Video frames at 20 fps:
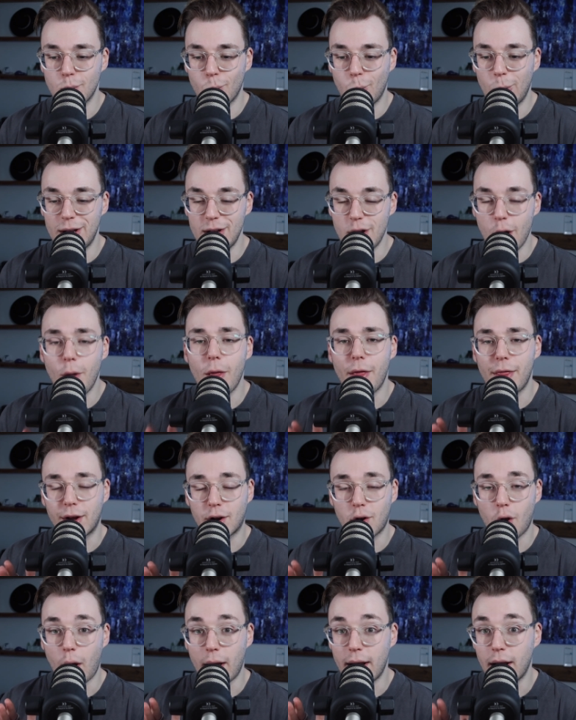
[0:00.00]
we know that the
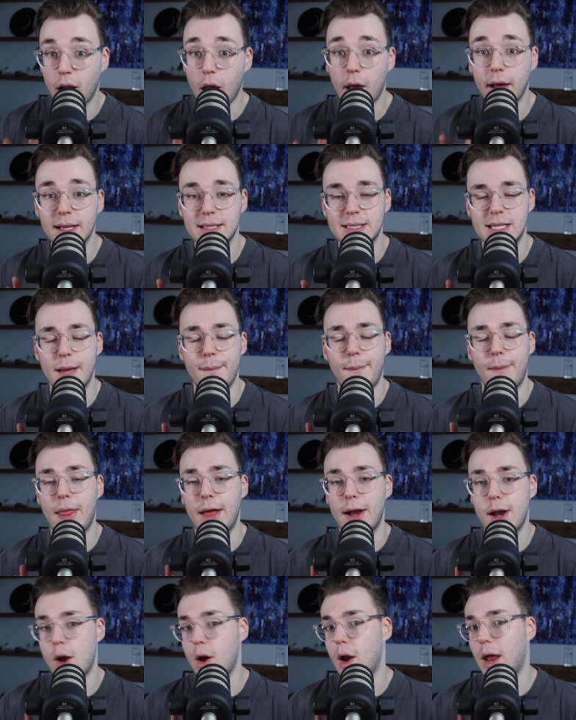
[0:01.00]
client likes it, but they
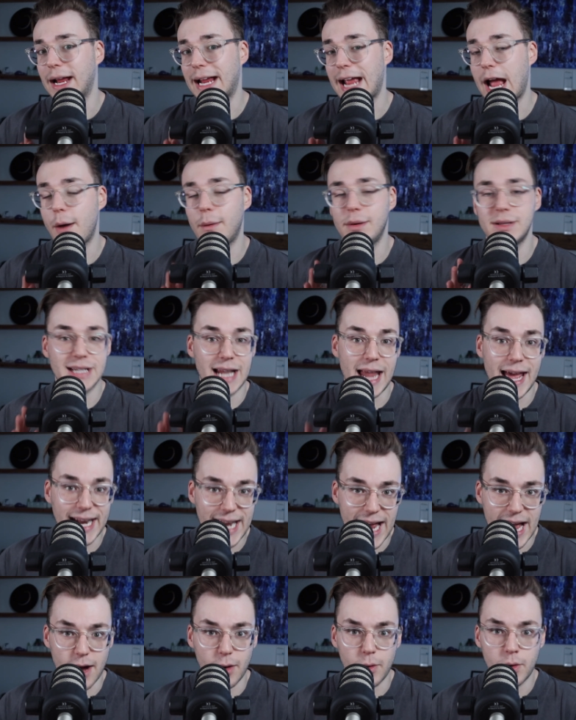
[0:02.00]
don't like how it's laid
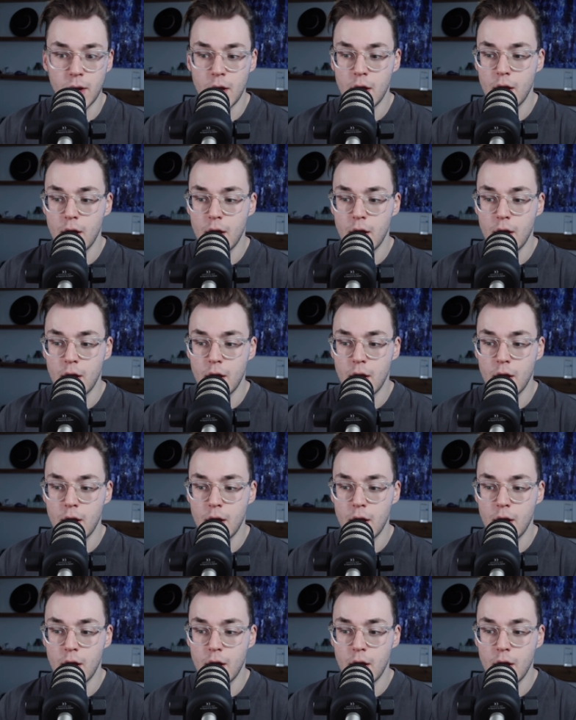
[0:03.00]
out.